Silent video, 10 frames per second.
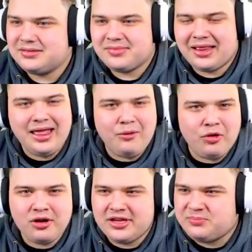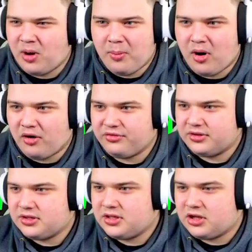And let one of these pop off.
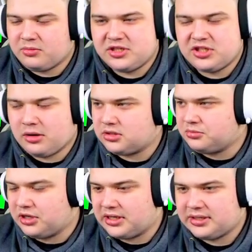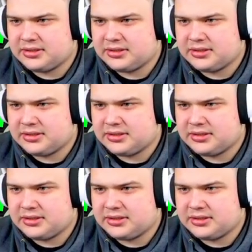It'll be so much money.